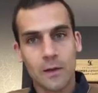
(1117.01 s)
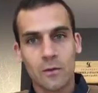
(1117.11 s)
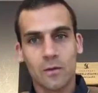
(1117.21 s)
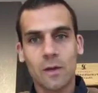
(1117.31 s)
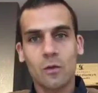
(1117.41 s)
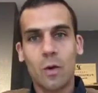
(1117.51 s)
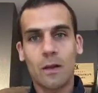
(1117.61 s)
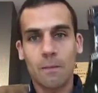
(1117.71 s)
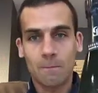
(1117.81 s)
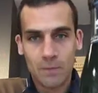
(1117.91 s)
So this
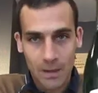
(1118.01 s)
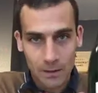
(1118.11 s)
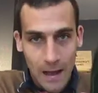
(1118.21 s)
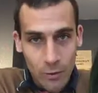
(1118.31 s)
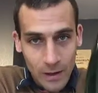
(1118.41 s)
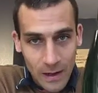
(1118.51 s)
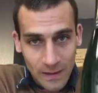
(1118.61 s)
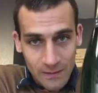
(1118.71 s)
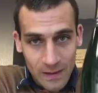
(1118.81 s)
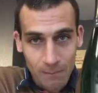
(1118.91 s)
one, our
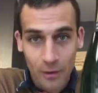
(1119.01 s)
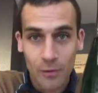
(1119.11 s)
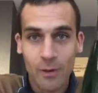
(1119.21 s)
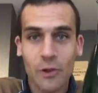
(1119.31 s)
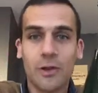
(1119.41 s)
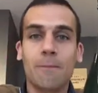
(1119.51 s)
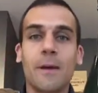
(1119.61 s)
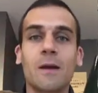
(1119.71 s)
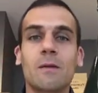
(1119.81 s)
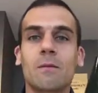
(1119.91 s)
classic Blanc de Blanc
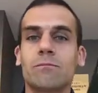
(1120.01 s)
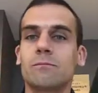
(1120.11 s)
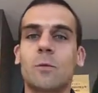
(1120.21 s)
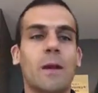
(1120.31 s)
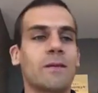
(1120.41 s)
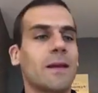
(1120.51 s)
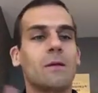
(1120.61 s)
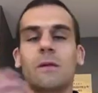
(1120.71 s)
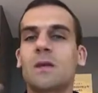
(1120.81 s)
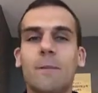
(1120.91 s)
champagnes,
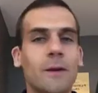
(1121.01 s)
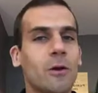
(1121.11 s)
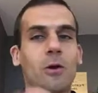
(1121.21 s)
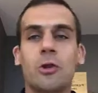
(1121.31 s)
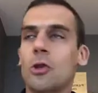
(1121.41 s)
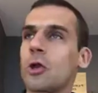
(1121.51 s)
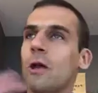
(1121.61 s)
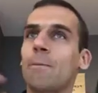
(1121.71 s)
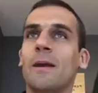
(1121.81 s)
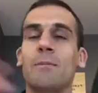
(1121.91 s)
that's typical
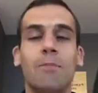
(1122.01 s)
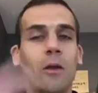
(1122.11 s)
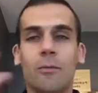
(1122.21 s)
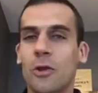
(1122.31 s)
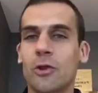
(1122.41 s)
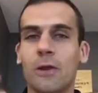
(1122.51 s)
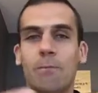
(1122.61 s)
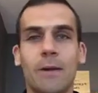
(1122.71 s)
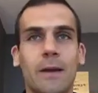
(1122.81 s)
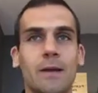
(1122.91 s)
champagne, Blanc de Blanc
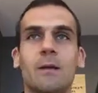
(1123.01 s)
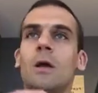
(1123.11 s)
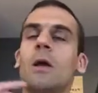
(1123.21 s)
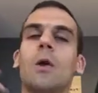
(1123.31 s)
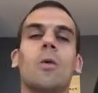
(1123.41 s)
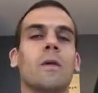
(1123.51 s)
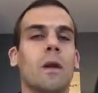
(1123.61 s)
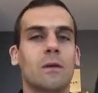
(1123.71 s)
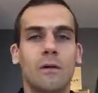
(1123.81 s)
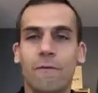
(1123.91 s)
champagne, with a
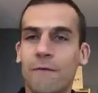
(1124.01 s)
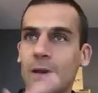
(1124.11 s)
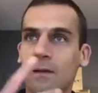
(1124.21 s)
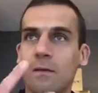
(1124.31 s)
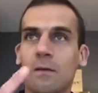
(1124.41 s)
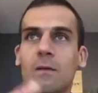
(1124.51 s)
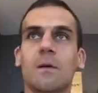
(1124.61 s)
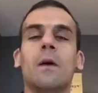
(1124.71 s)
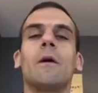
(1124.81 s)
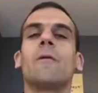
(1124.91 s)
lot of finesse,
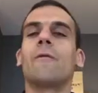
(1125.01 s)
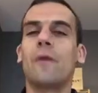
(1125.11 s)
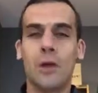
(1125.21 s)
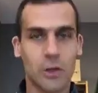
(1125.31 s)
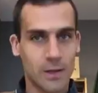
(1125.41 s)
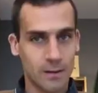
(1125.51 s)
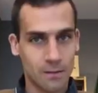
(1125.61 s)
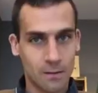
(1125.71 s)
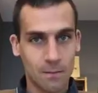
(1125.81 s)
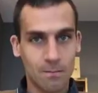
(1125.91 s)

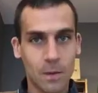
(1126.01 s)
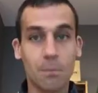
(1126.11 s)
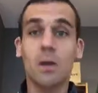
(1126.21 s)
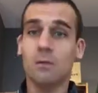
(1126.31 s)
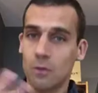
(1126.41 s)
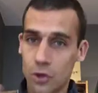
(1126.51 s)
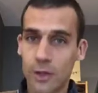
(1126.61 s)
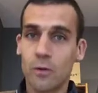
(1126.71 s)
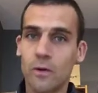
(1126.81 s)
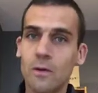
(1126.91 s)
freshness, but
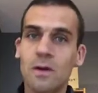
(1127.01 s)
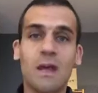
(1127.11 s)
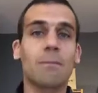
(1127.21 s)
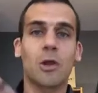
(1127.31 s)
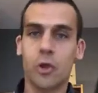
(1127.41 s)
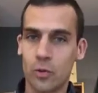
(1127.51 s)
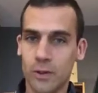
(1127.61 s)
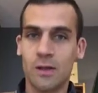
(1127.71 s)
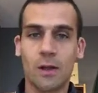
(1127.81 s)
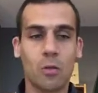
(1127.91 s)
generosity and
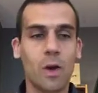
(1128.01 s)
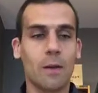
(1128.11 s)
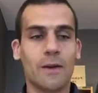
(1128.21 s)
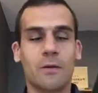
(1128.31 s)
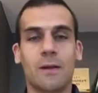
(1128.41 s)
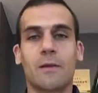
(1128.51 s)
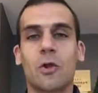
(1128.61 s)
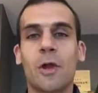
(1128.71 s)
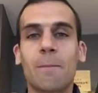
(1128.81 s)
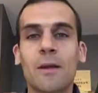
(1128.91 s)
maturity as well, because that's a
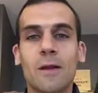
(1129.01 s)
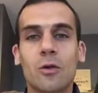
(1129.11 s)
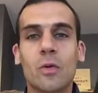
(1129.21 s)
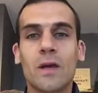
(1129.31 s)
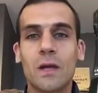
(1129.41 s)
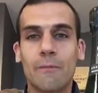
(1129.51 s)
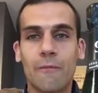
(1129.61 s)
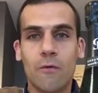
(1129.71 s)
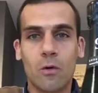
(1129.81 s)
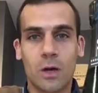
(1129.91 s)
champagne that we keep
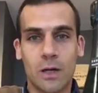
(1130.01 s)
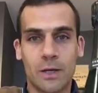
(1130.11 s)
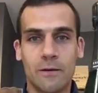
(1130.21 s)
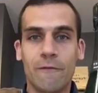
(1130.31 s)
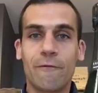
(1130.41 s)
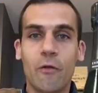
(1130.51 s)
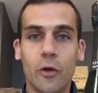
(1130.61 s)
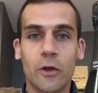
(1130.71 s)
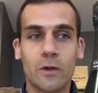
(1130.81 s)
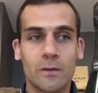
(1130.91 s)
for 4
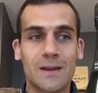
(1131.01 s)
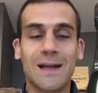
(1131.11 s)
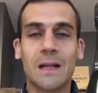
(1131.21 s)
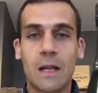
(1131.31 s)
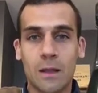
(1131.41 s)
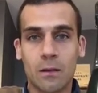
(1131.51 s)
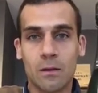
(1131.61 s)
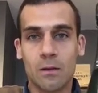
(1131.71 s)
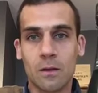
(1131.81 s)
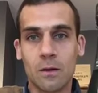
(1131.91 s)
years at least on
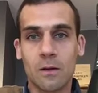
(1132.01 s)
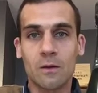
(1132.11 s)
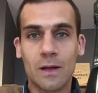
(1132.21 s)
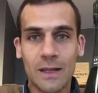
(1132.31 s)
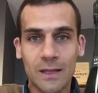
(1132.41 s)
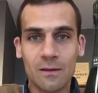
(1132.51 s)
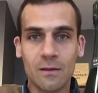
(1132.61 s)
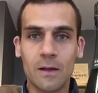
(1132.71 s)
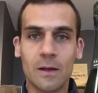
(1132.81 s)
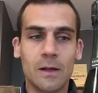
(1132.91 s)
the
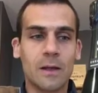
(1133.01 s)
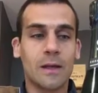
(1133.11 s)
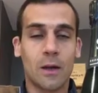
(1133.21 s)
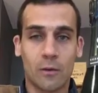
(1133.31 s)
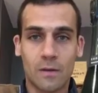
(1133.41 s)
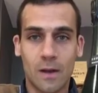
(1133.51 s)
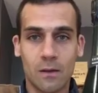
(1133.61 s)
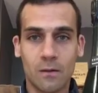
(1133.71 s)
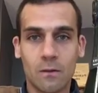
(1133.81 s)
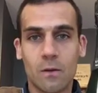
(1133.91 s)
lees in our
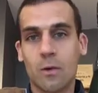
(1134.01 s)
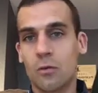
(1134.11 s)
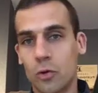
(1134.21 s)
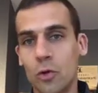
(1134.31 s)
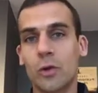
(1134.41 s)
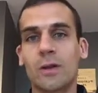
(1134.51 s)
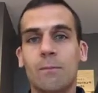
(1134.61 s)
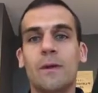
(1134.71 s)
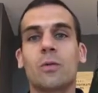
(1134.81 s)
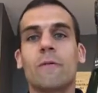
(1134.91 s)
cellars. So usually it's
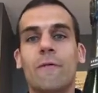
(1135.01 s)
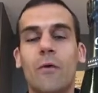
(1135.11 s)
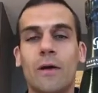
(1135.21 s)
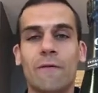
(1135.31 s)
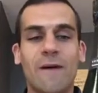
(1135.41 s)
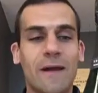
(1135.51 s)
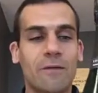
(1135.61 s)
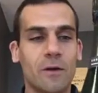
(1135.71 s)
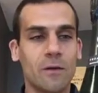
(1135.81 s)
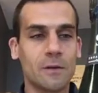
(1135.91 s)
between 4 and 5
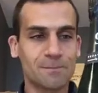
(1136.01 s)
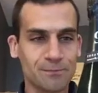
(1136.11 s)
years.